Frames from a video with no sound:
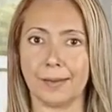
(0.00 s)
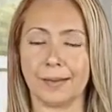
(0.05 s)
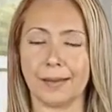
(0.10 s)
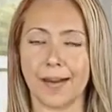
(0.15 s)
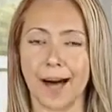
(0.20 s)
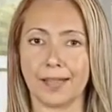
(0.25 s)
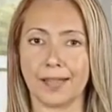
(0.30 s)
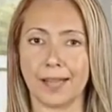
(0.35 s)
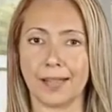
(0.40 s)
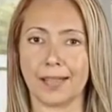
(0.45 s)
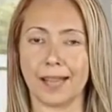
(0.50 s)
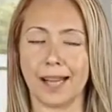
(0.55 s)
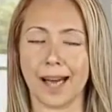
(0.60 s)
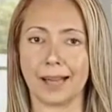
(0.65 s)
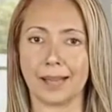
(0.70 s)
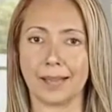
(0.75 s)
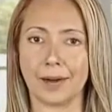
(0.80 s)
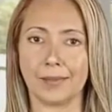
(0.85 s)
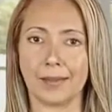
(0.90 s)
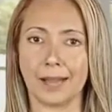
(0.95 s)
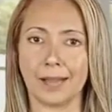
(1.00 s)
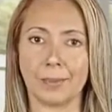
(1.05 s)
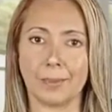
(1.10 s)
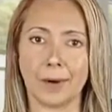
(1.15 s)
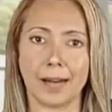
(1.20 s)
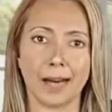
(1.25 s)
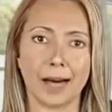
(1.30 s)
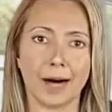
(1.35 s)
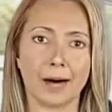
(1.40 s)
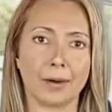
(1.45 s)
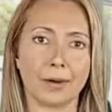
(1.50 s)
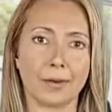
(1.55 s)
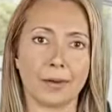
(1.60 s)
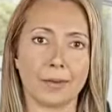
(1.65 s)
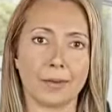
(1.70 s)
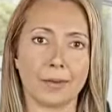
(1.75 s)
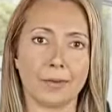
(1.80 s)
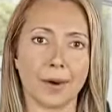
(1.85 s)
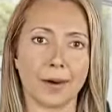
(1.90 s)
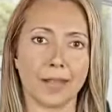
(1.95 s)
That is the end of this video,
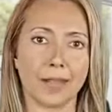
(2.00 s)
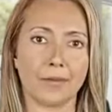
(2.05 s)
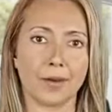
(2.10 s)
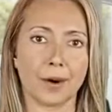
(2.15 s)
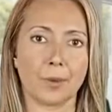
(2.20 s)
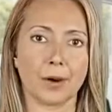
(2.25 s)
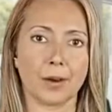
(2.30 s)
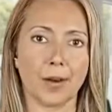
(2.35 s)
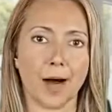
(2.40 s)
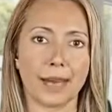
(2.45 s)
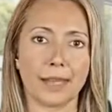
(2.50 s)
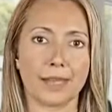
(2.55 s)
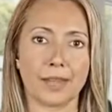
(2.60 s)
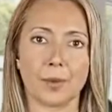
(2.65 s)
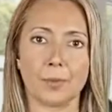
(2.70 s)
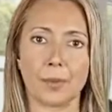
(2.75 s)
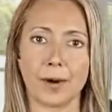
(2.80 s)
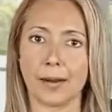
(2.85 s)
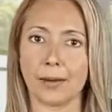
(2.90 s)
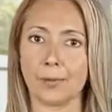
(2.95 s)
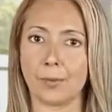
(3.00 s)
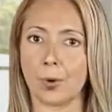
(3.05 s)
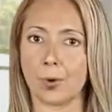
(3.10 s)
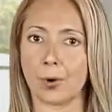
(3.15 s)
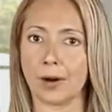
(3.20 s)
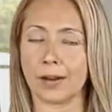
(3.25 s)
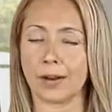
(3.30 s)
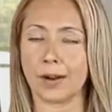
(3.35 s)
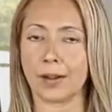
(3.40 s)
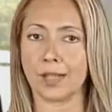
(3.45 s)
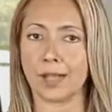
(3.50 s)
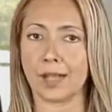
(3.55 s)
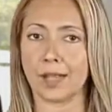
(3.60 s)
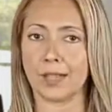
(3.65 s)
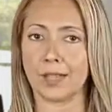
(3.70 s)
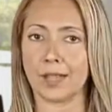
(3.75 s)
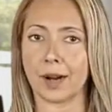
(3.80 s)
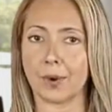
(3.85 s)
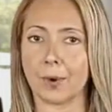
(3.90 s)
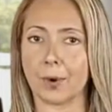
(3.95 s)
but if you would like to read more you can do
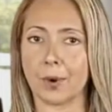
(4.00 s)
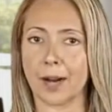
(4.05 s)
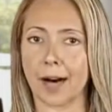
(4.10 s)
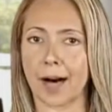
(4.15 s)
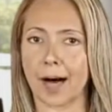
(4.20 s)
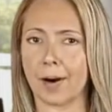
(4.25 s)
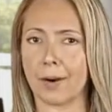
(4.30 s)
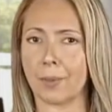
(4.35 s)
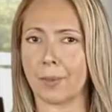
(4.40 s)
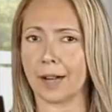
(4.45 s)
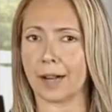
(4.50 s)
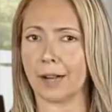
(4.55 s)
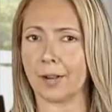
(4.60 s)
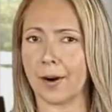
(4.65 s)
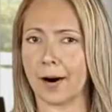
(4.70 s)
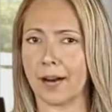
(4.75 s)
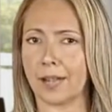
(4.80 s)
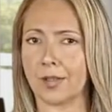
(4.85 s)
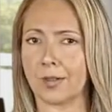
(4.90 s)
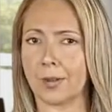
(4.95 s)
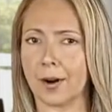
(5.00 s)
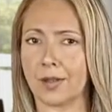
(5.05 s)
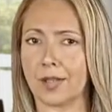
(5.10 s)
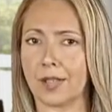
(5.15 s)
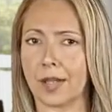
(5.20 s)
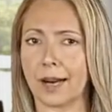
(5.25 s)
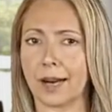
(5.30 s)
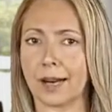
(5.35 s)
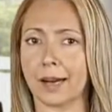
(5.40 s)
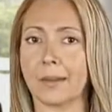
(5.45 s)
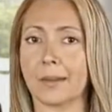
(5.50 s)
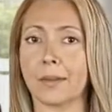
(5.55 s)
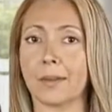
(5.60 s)
so on the Help and Advice website.